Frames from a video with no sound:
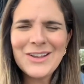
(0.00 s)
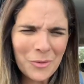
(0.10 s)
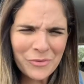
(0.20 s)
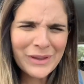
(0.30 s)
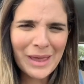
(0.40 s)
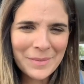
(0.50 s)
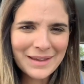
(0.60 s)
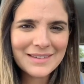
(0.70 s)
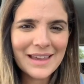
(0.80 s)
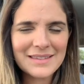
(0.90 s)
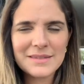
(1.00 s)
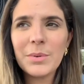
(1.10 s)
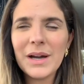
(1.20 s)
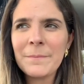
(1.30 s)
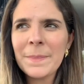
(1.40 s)
Hopefully that makes sense.
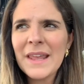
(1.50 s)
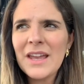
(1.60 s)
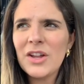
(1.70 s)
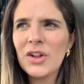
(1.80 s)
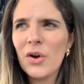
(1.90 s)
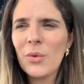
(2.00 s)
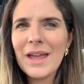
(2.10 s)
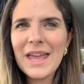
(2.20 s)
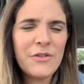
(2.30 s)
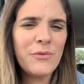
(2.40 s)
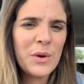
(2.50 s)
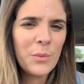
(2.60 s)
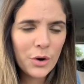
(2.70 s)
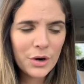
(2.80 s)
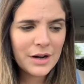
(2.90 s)
But you know, if we
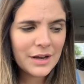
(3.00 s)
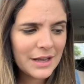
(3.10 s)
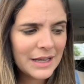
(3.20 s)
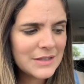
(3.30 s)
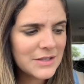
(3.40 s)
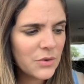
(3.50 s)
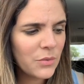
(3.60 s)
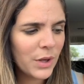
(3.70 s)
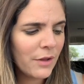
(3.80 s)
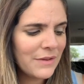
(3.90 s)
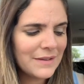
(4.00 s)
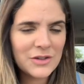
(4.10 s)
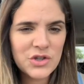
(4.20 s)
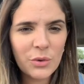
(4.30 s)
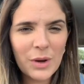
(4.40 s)
were into one of these
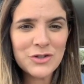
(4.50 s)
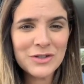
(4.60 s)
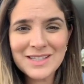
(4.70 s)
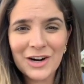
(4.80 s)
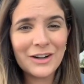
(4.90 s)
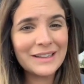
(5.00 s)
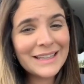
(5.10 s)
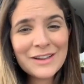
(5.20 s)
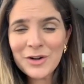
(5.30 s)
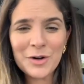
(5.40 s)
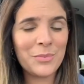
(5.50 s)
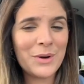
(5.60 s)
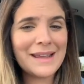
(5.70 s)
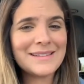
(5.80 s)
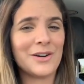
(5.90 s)
situations that live in our
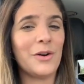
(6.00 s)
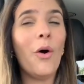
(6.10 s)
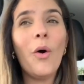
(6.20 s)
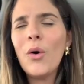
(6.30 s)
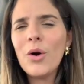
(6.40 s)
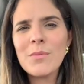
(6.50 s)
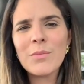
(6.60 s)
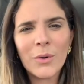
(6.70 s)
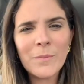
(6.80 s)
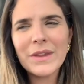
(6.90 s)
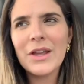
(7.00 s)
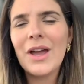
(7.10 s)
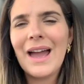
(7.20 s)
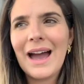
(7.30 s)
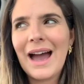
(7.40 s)
brains are horrible,
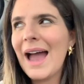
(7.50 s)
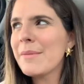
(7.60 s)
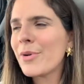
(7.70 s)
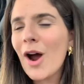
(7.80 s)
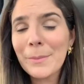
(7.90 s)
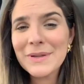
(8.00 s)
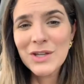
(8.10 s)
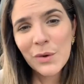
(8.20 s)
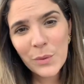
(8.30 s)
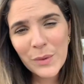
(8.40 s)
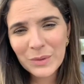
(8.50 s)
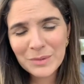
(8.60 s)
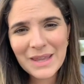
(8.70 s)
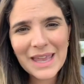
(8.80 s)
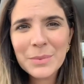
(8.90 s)
I promise you we
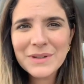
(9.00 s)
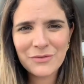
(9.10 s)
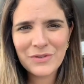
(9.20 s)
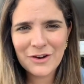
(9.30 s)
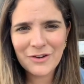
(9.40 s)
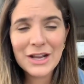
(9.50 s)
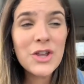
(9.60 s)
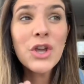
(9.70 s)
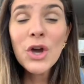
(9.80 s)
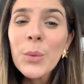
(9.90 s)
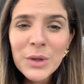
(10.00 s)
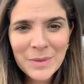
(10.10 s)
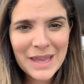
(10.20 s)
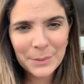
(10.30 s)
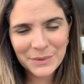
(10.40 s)
would be able to figure it out. You
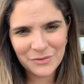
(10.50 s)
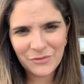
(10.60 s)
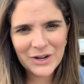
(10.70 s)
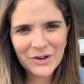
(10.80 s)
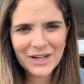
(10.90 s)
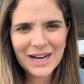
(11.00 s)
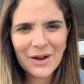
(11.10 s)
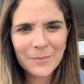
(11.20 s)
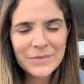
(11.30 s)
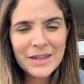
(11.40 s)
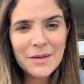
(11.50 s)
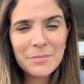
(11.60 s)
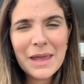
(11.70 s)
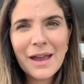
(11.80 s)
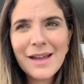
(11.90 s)
would be able to figure it out,
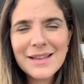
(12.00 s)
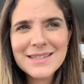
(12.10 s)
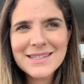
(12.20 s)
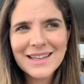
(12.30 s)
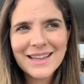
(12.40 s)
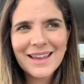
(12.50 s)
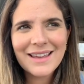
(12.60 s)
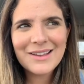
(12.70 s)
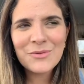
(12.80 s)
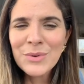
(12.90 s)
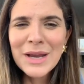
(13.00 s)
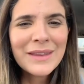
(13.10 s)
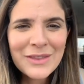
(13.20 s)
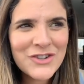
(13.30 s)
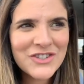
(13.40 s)
because
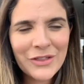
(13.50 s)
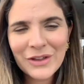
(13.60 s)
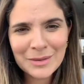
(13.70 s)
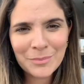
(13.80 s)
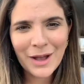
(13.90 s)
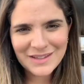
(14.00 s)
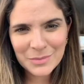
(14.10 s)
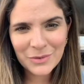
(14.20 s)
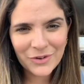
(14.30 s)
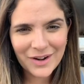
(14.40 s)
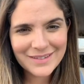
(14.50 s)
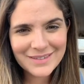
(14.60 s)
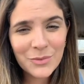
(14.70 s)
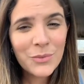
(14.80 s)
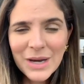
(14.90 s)
really there's nothing impossible for
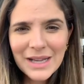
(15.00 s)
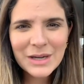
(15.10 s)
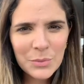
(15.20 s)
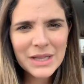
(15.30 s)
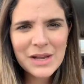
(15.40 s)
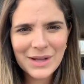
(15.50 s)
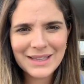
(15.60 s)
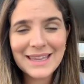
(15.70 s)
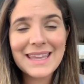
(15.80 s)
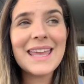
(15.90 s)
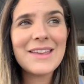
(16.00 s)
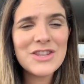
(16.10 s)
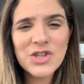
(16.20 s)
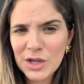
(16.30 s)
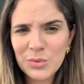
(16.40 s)
us. Really, really, really, like
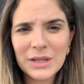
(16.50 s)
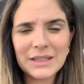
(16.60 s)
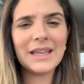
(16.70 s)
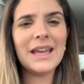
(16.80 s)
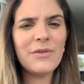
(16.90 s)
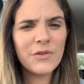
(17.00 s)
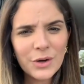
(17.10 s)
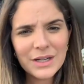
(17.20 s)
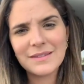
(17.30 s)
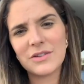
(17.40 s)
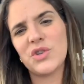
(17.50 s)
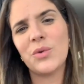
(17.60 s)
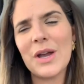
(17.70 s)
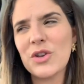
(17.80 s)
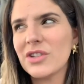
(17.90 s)
genuinely, if you're in a
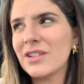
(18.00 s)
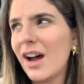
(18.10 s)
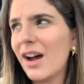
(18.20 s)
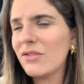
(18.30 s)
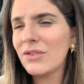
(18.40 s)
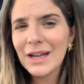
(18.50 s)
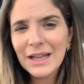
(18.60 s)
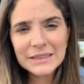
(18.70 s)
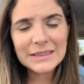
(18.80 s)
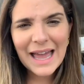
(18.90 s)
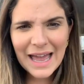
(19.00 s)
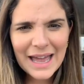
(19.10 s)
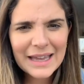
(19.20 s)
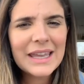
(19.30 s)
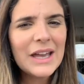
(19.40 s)
situation of
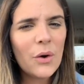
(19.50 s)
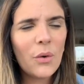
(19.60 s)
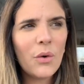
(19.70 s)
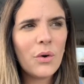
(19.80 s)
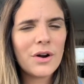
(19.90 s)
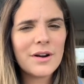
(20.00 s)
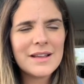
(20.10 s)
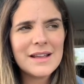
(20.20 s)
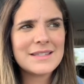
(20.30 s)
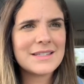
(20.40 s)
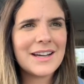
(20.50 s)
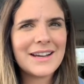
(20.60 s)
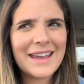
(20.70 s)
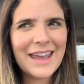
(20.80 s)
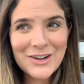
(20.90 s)
lack or
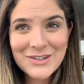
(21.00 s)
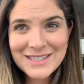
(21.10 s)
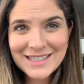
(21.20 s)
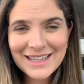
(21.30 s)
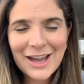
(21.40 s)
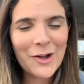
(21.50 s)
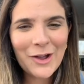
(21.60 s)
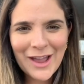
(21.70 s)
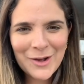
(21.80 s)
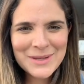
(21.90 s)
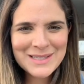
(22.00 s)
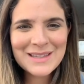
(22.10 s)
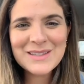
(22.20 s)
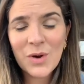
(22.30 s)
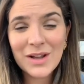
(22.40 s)
scarcity, I always
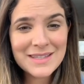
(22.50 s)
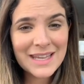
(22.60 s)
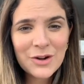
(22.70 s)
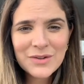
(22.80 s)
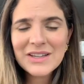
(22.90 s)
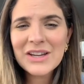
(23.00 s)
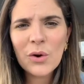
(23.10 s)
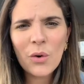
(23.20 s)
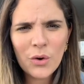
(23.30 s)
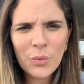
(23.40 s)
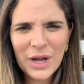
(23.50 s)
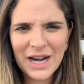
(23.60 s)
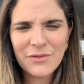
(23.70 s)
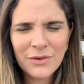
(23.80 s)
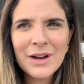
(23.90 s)
say this wrong, scarcity or
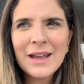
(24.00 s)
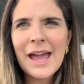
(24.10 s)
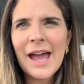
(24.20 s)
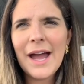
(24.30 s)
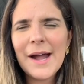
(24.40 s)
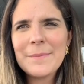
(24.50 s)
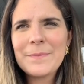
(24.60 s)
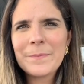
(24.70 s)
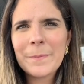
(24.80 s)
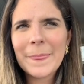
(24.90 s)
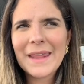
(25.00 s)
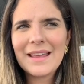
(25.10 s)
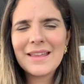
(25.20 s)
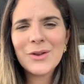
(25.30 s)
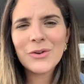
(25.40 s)
whatever,
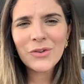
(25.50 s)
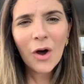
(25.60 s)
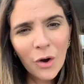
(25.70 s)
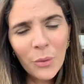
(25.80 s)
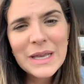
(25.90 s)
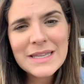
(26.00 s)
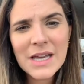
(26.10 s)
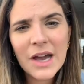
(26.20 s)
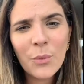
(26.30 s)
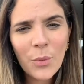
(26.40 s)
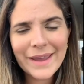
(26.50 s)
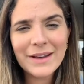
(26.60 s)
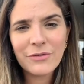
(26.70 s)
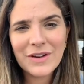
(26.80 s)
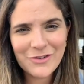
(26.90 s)
there's always a
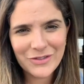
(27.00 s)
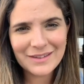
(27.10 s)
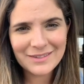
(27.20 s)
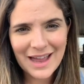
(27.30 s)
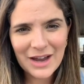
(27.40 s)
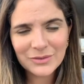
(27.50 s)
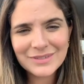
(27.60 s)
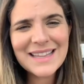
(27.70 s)
way to figure things out.